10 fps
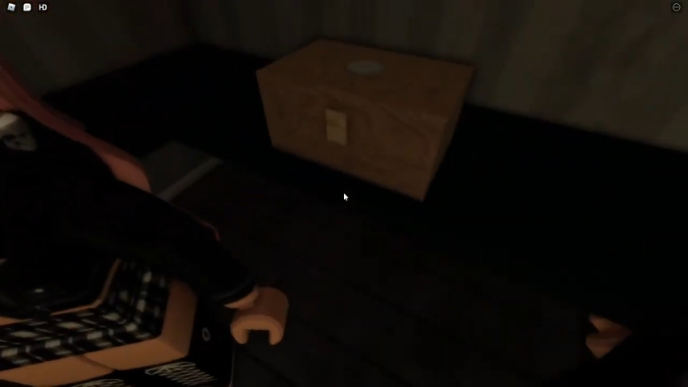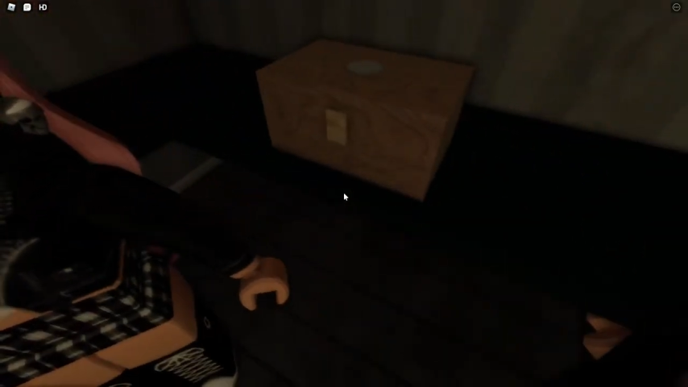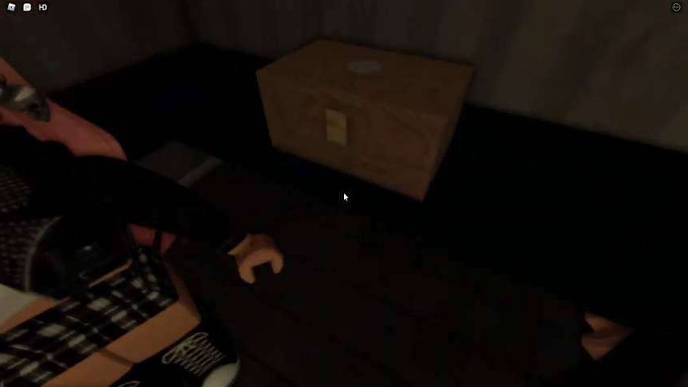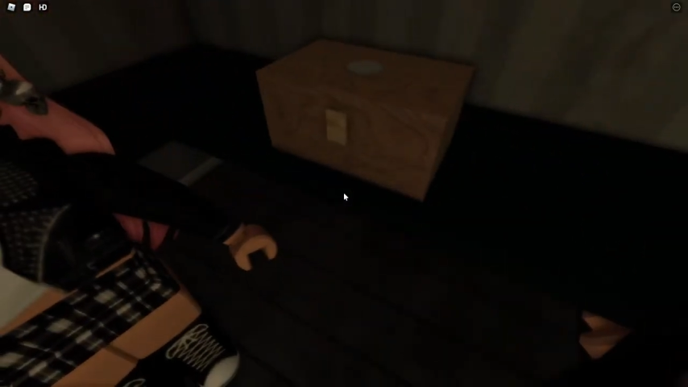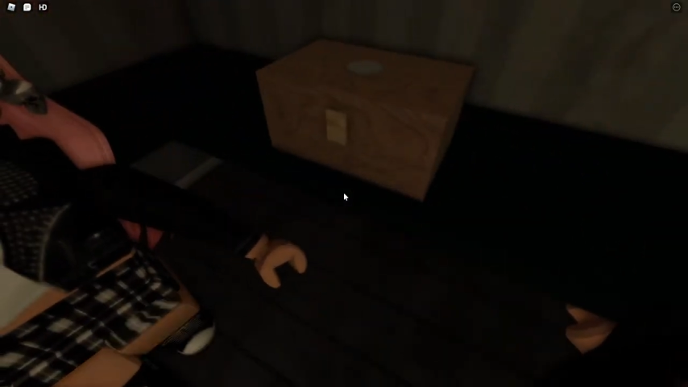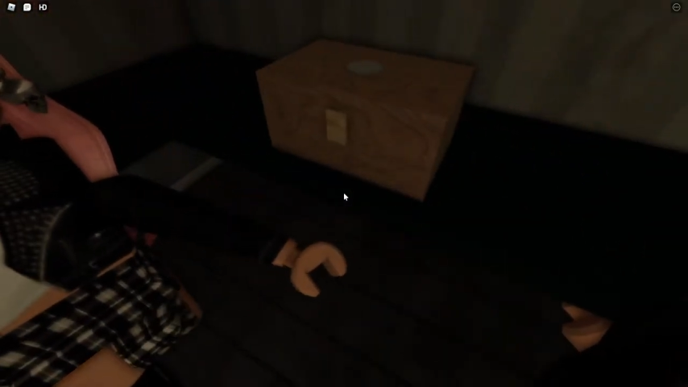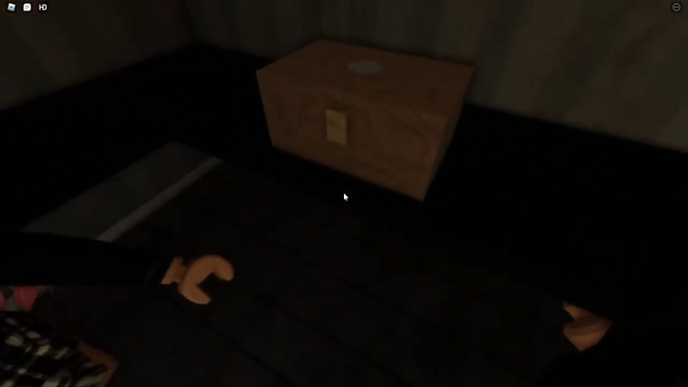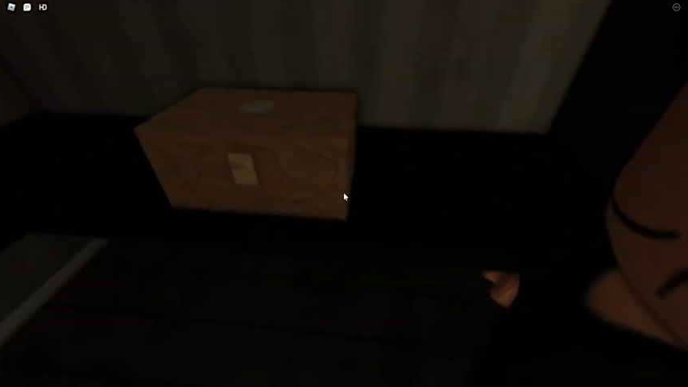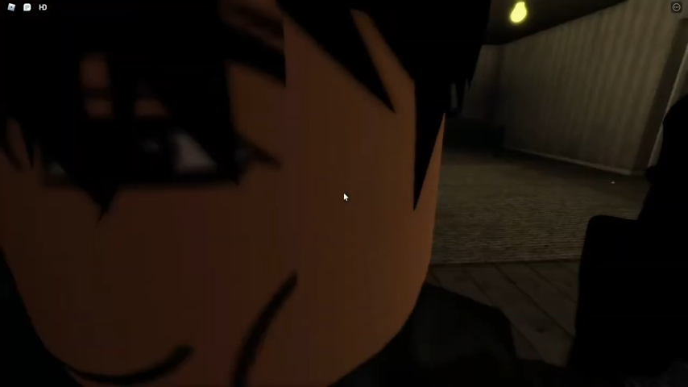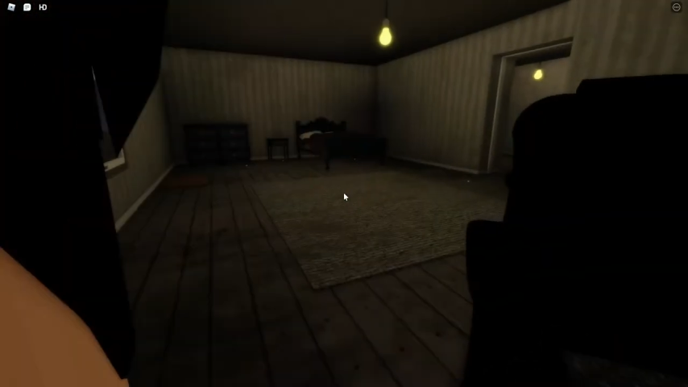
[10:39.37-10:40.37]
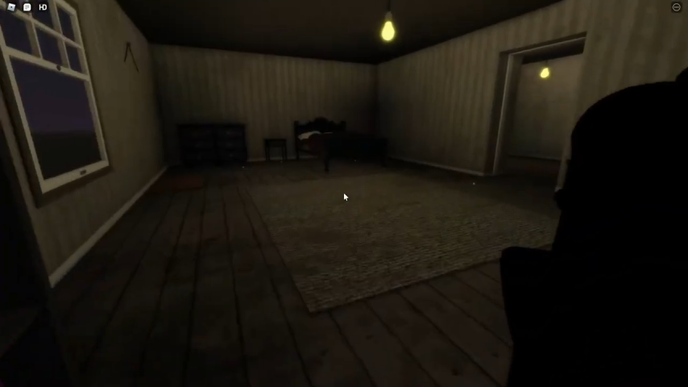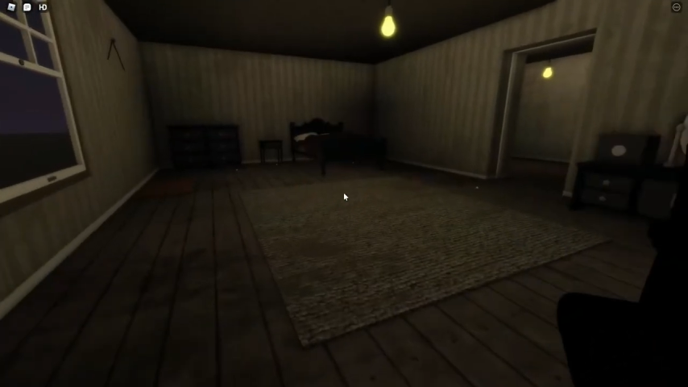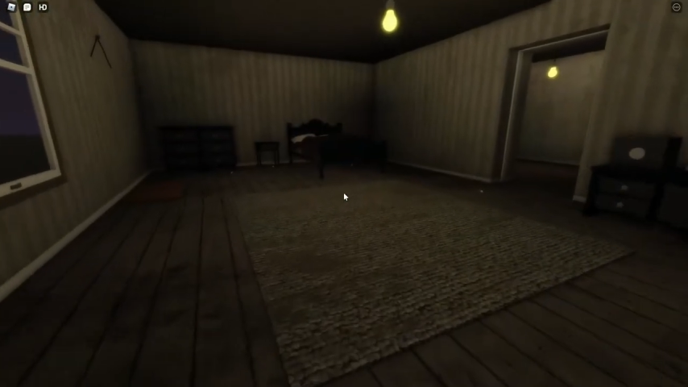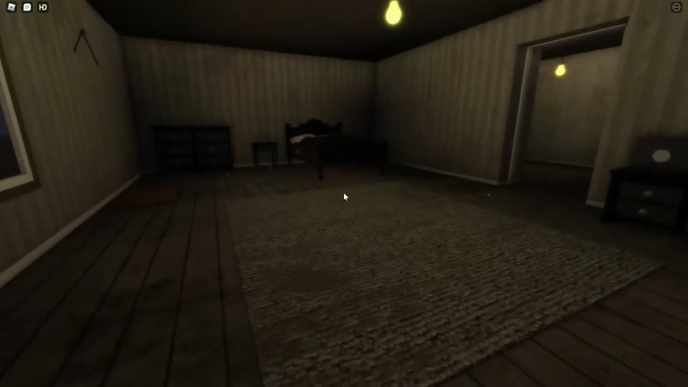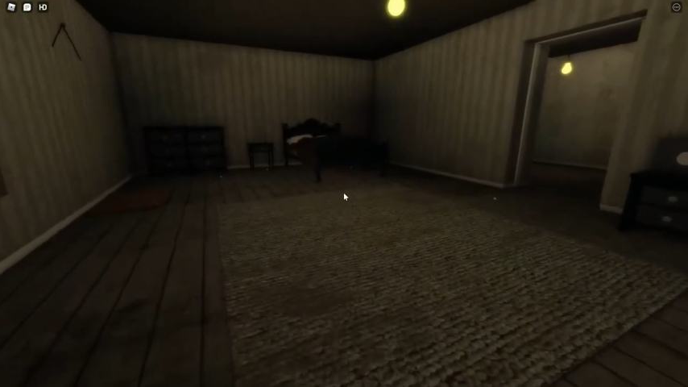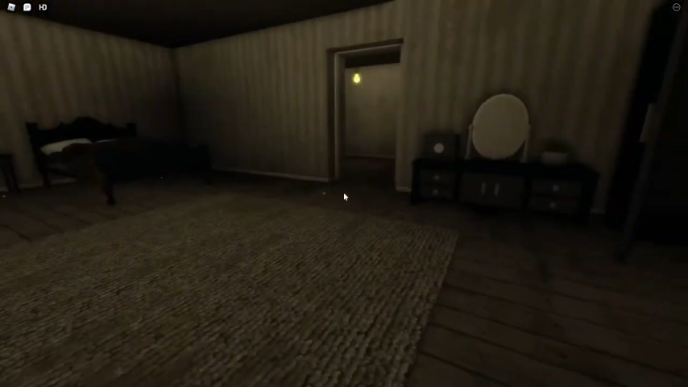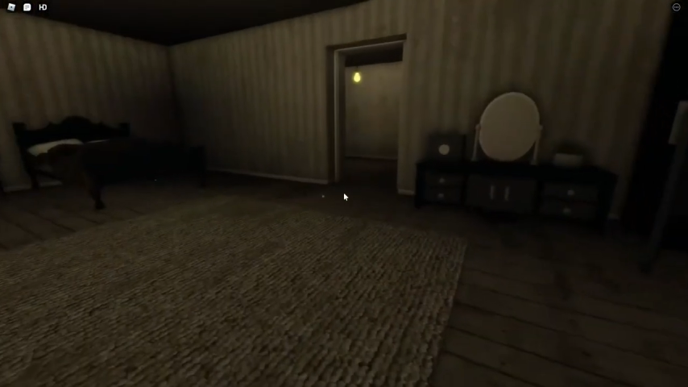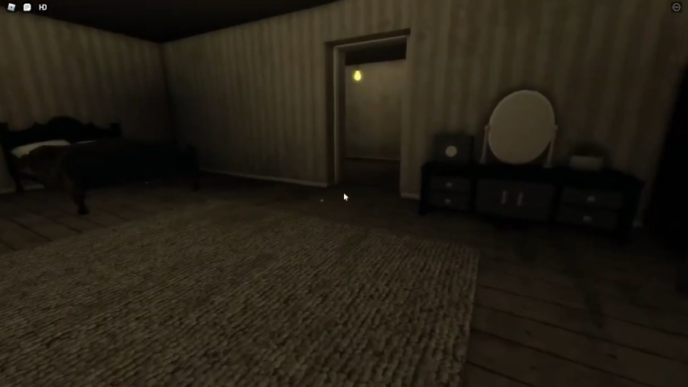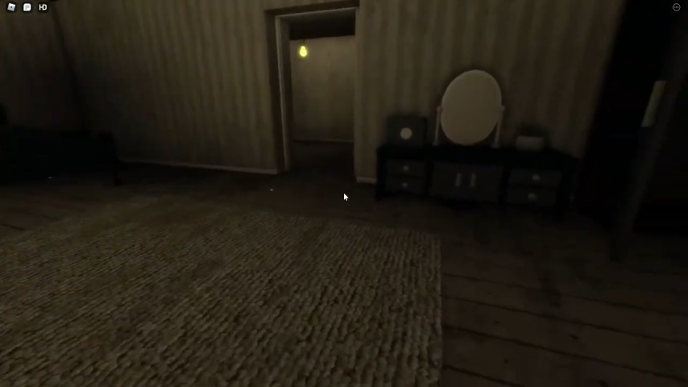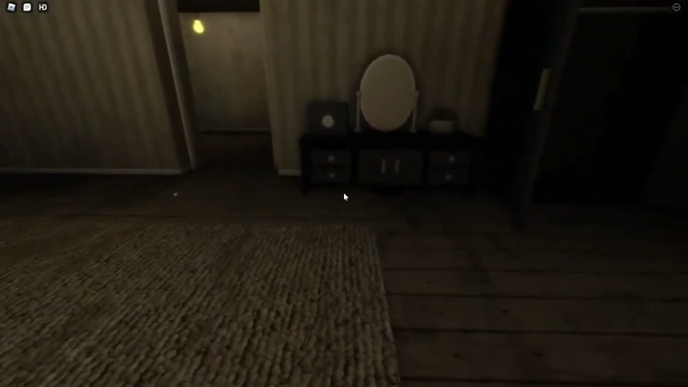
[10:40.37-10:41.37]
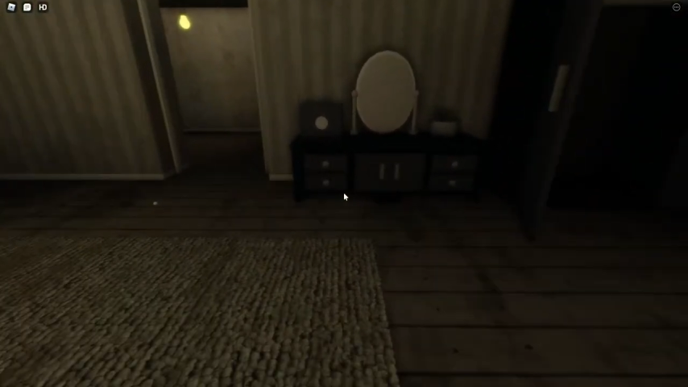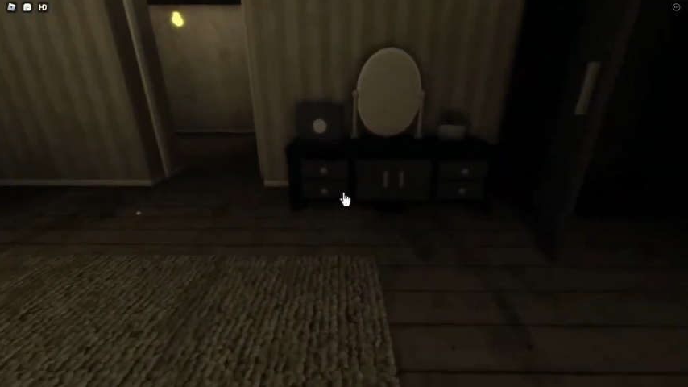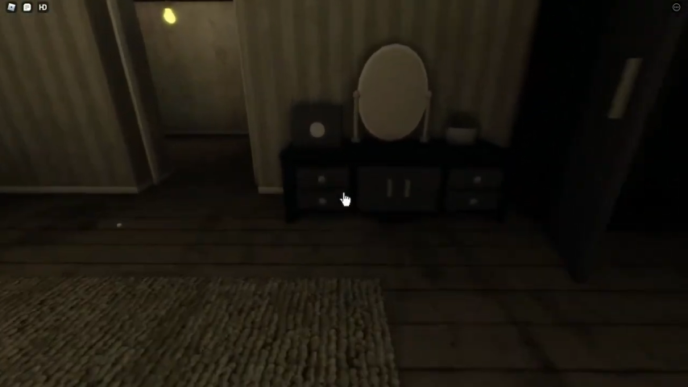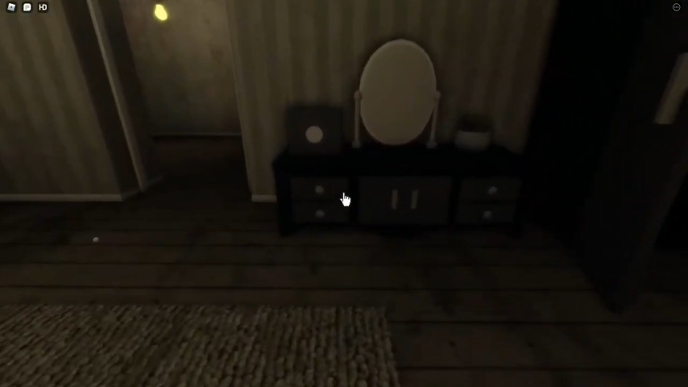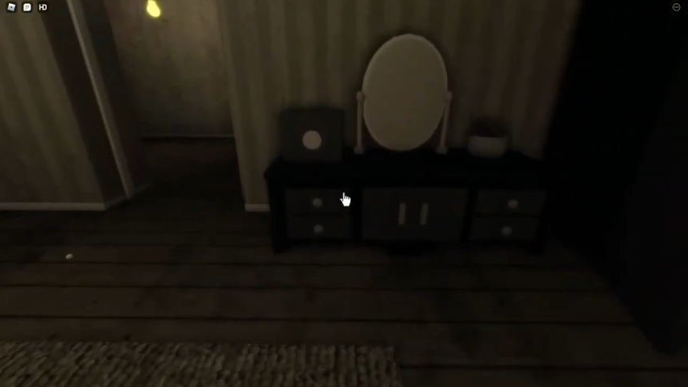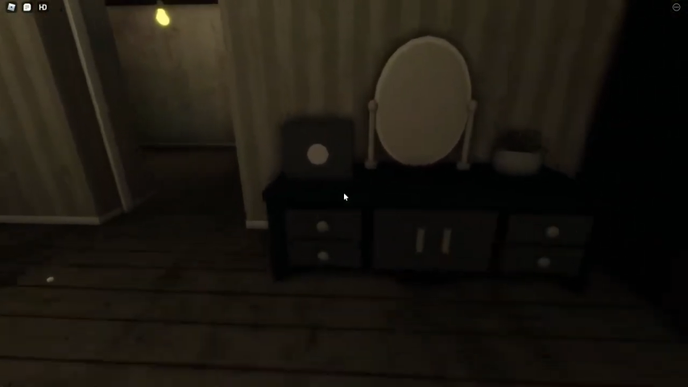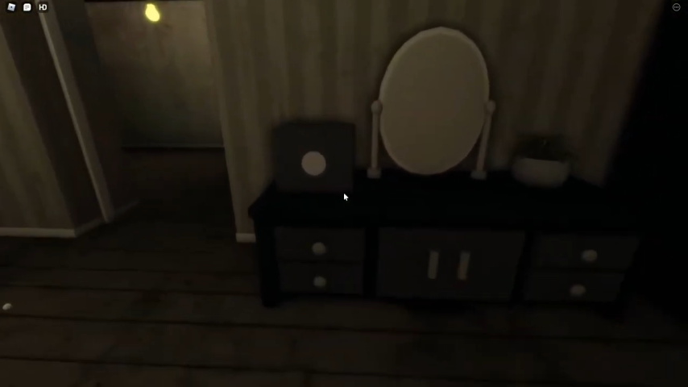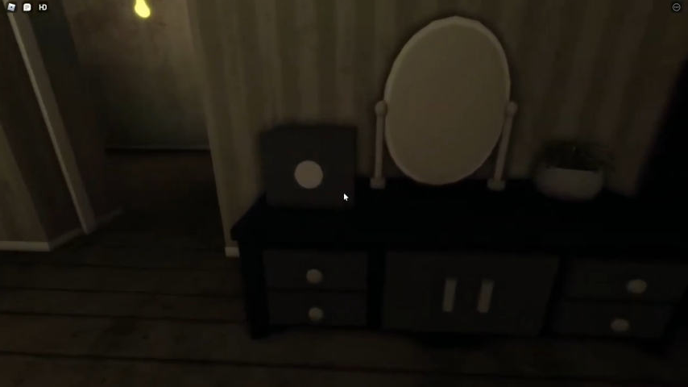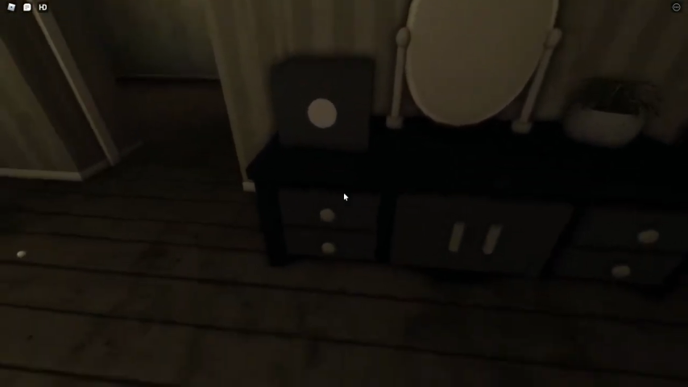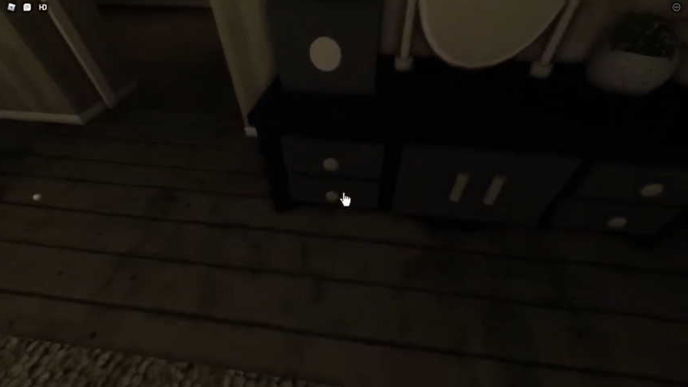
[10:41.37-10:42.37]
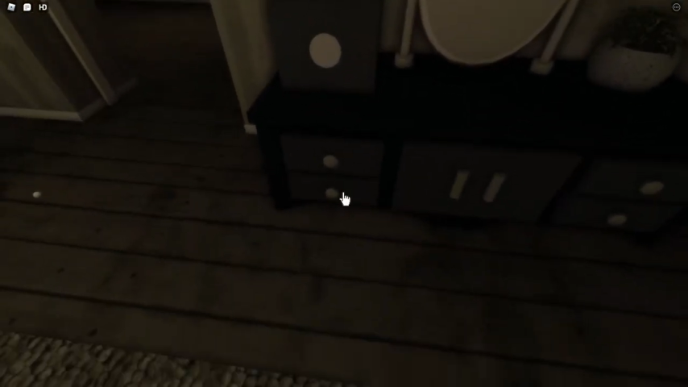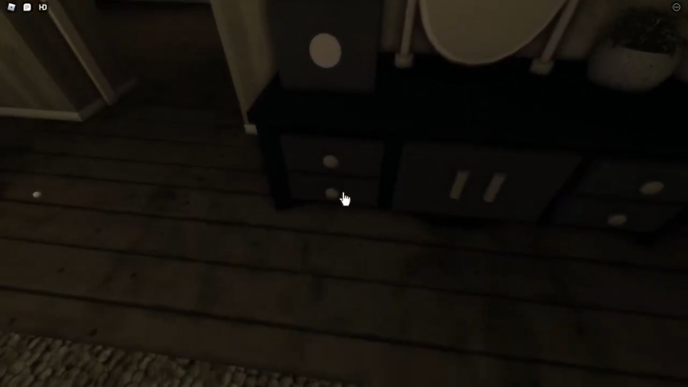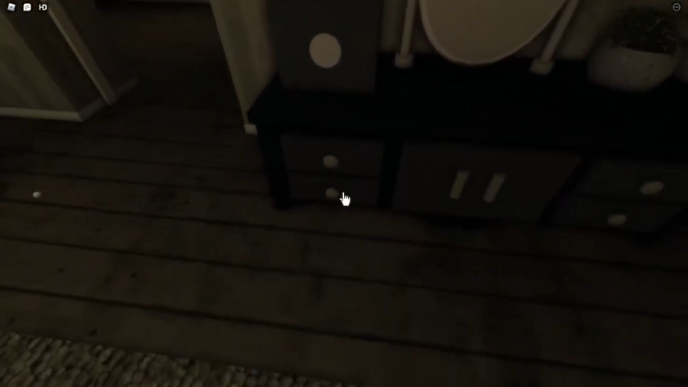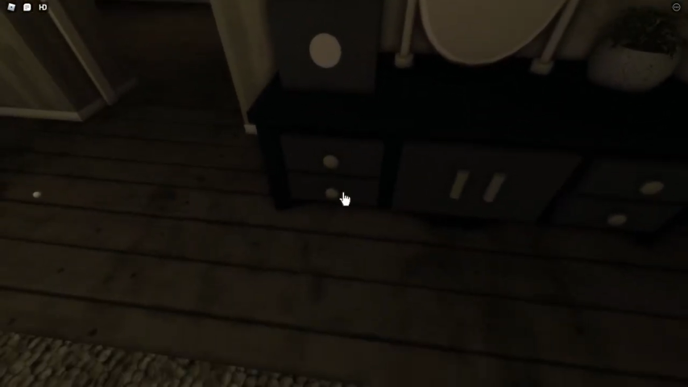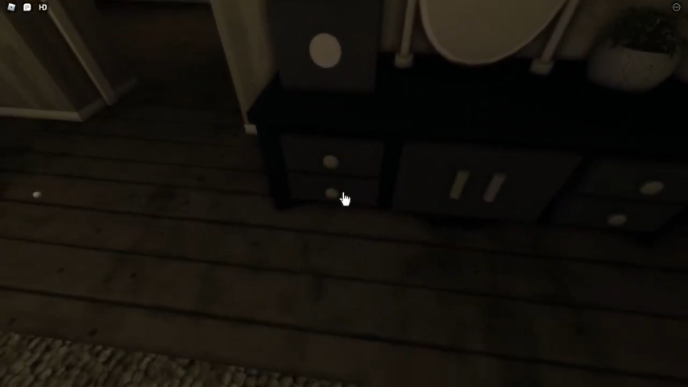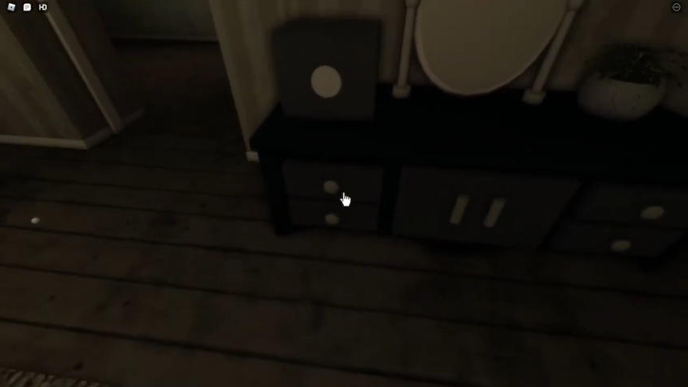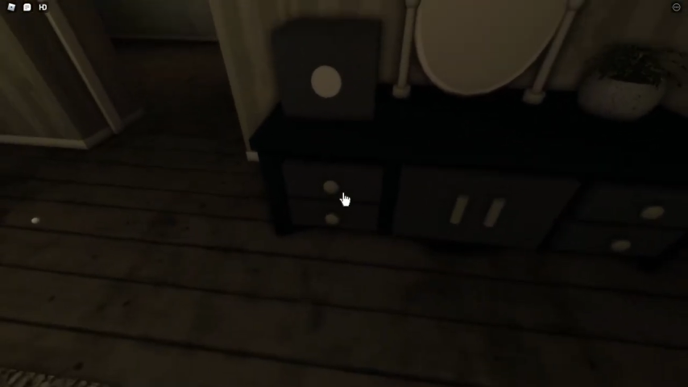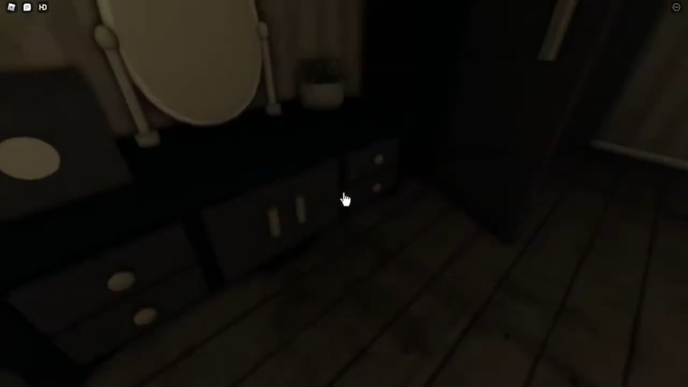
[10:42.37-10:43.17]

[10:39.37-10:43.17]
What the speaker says: No face is visible, so there are no lips to read.